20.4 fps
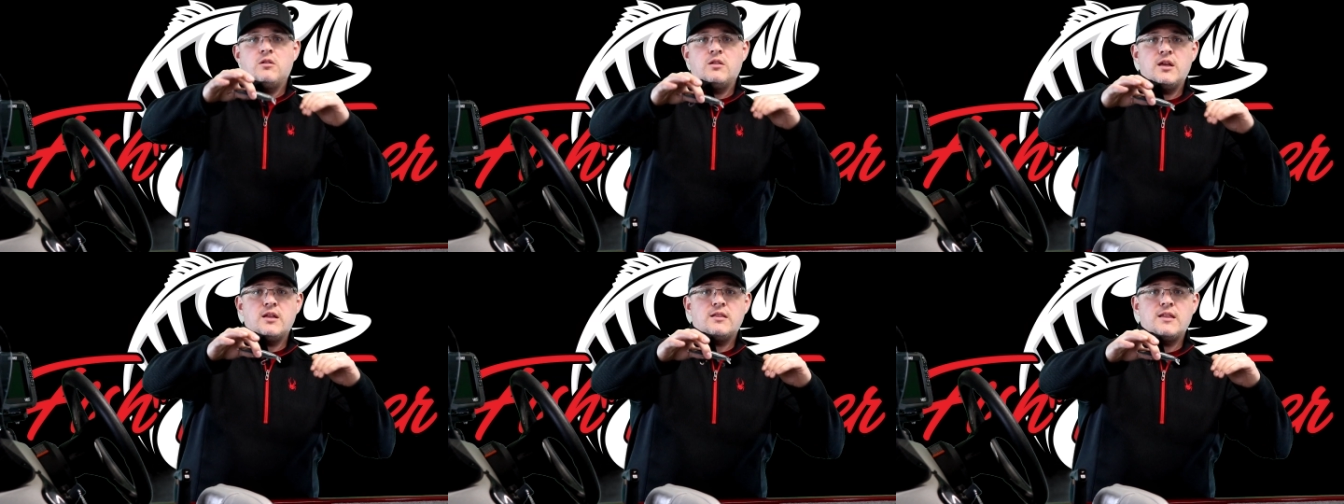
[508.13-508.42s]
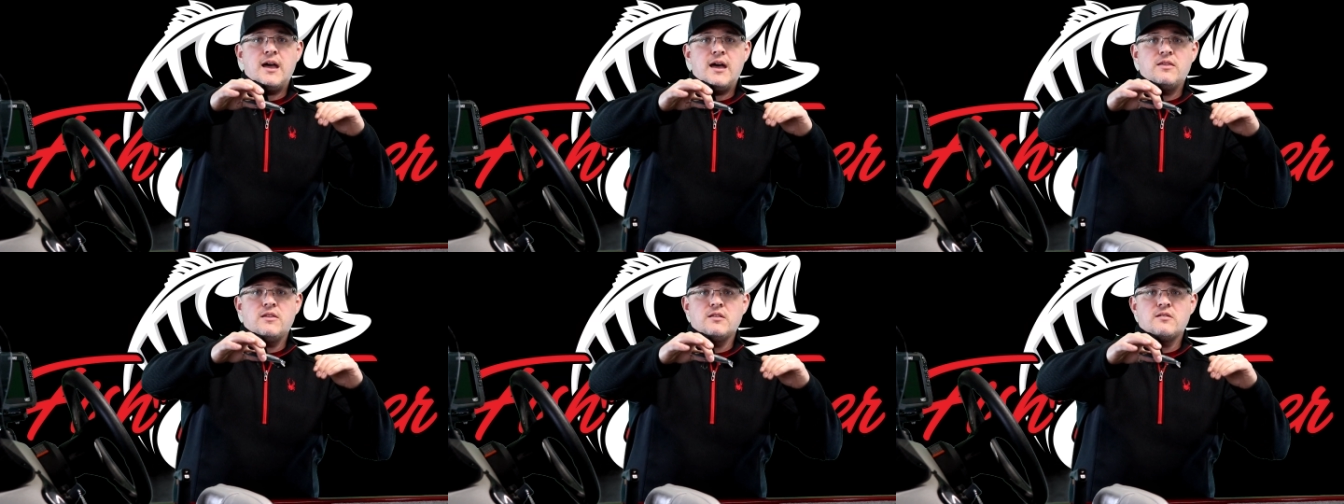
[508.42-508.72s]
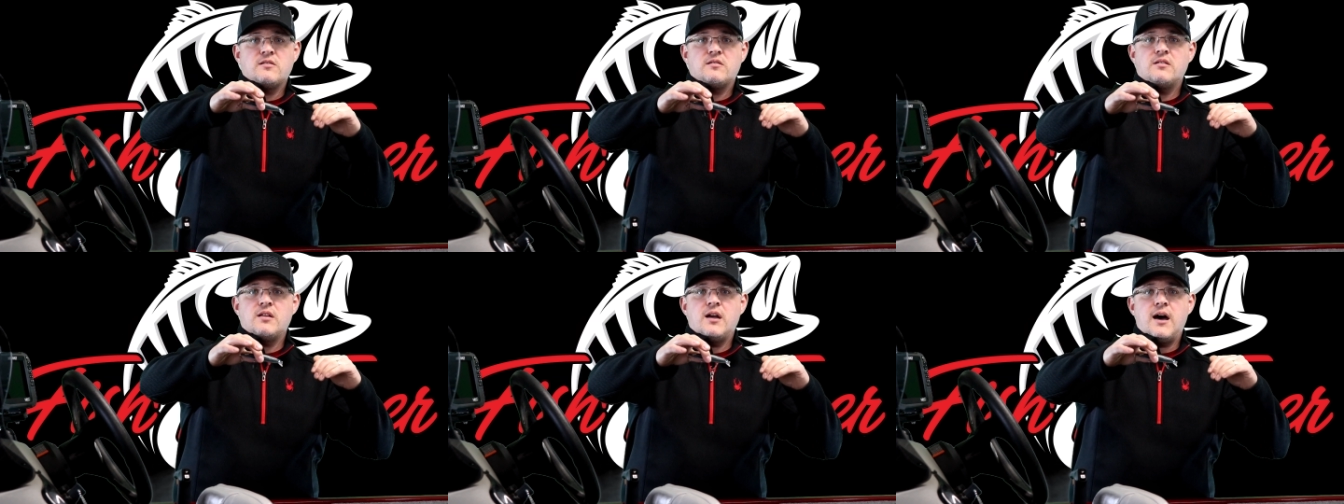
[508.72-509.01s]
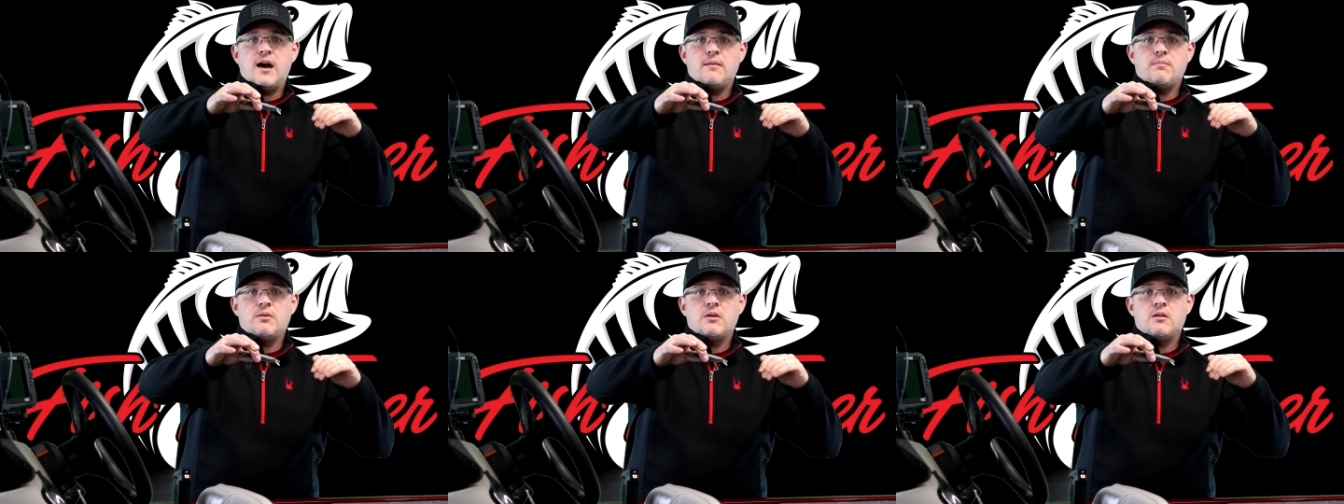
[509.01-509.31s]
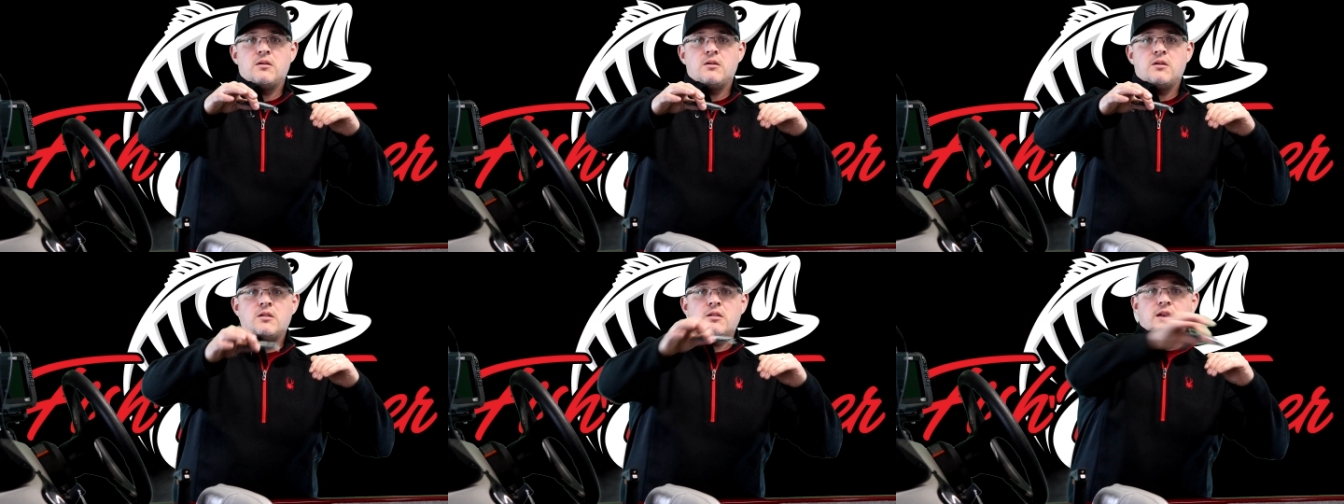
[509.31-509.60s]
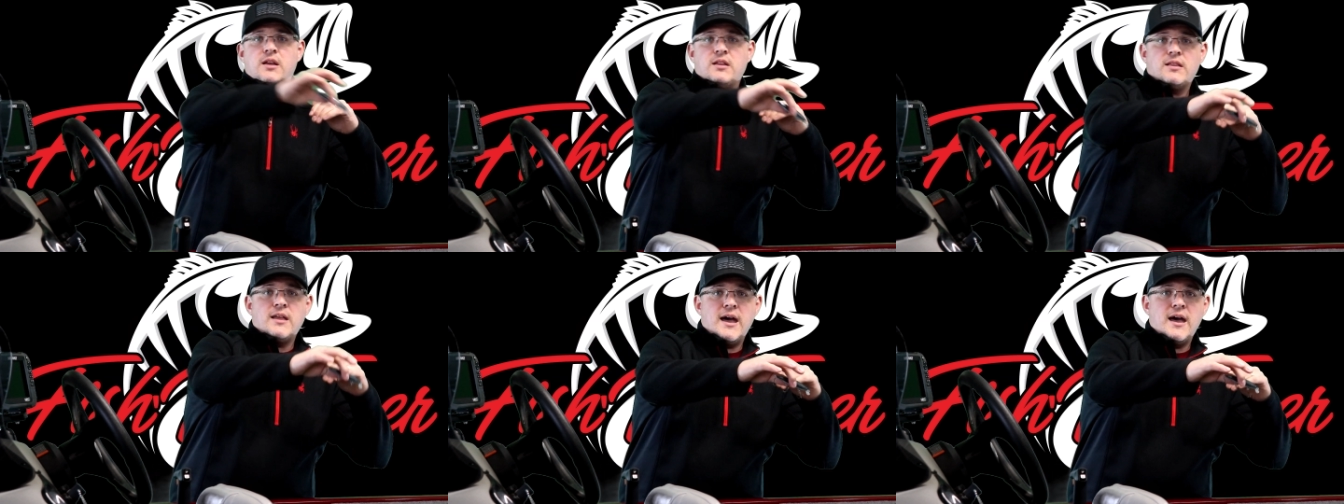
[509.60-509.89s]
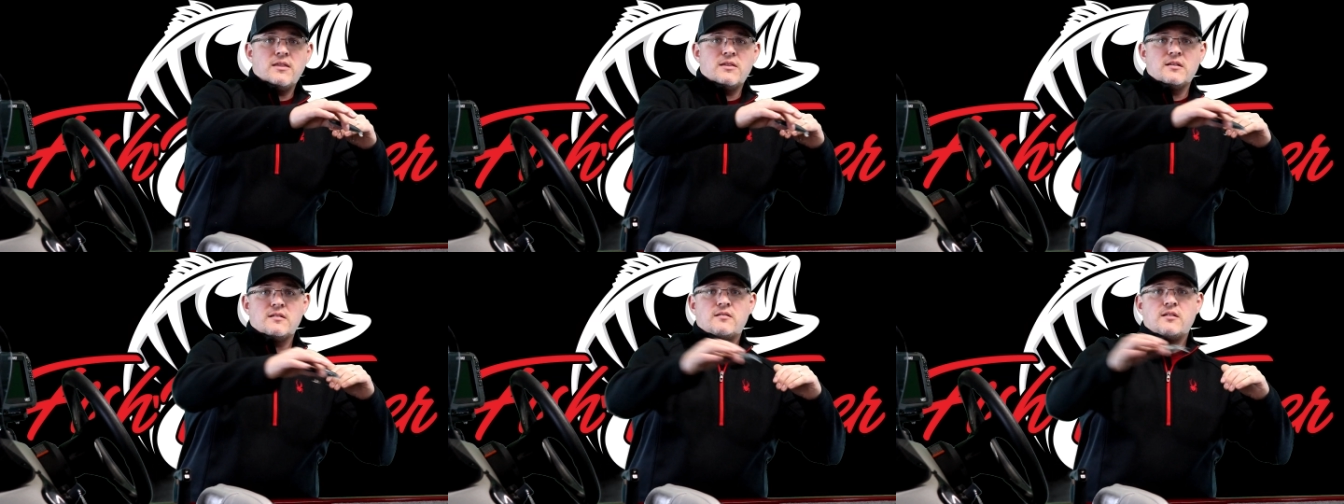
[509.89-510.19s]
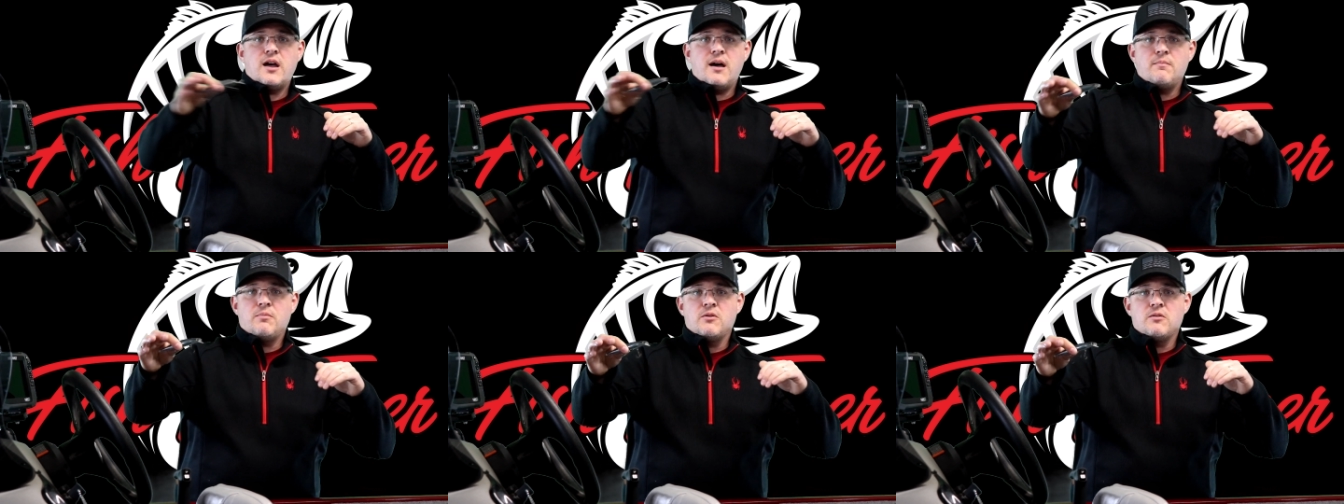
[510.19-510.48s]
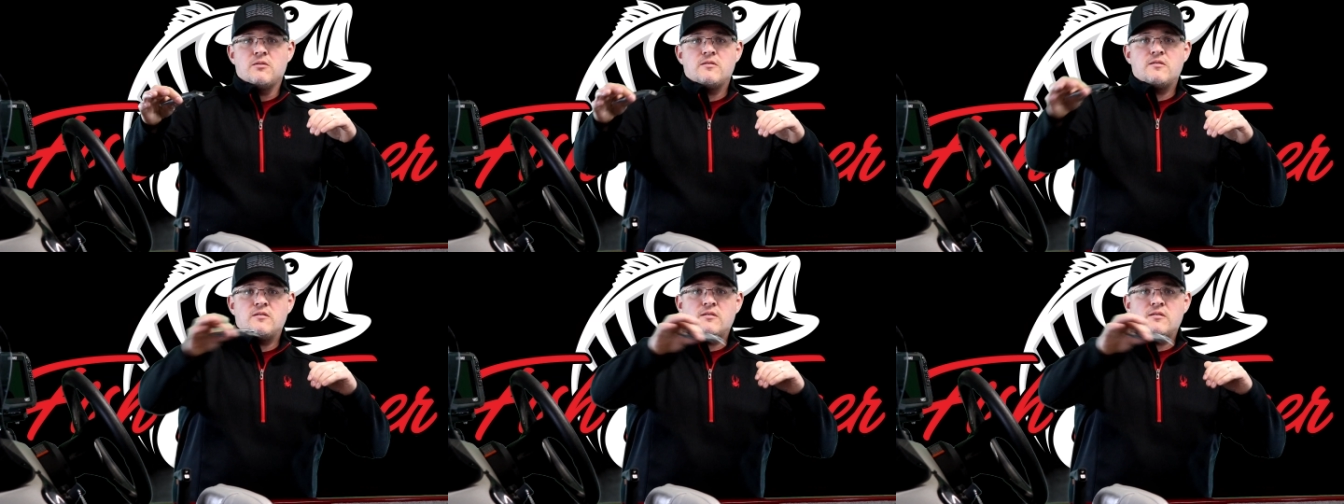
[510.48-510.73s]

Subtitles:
like that and then stop, like that and then stop, or